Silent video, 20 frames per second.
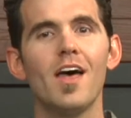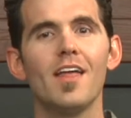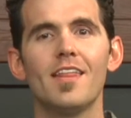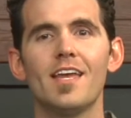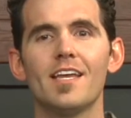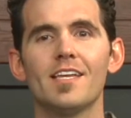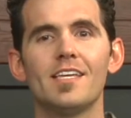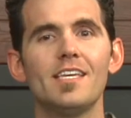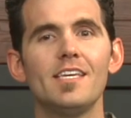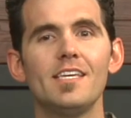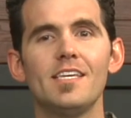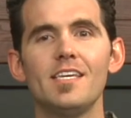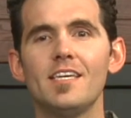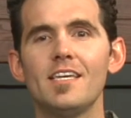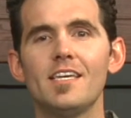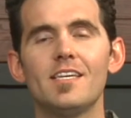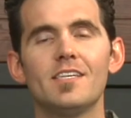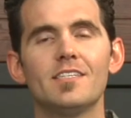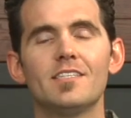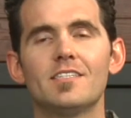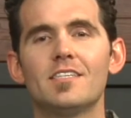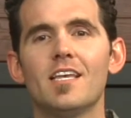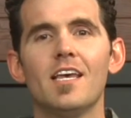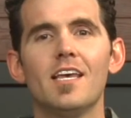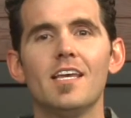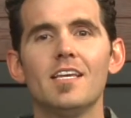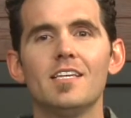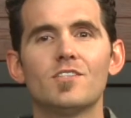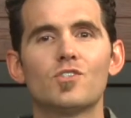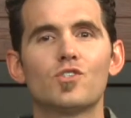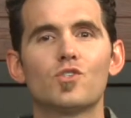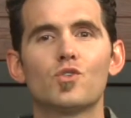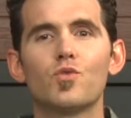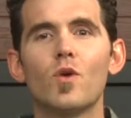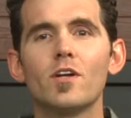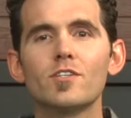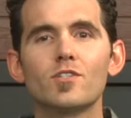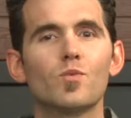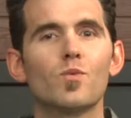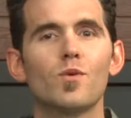that He is, is
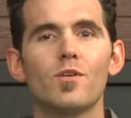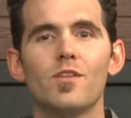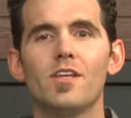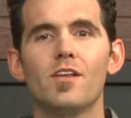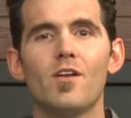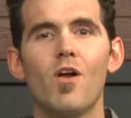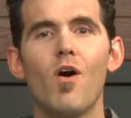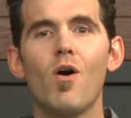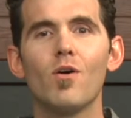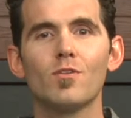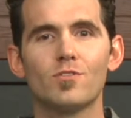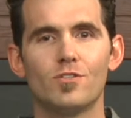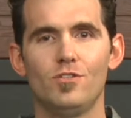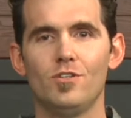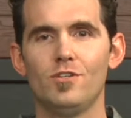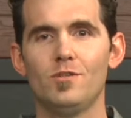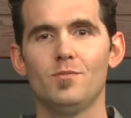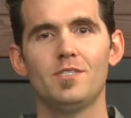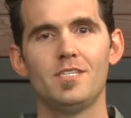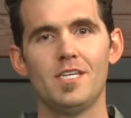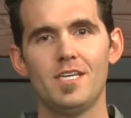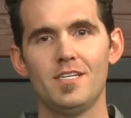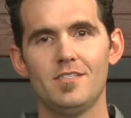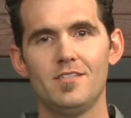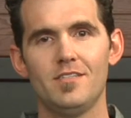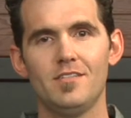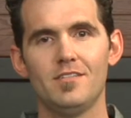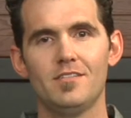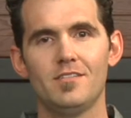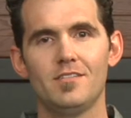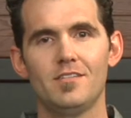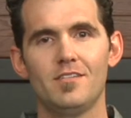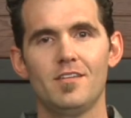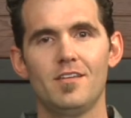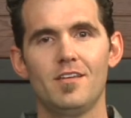trustworthy in all circumstances.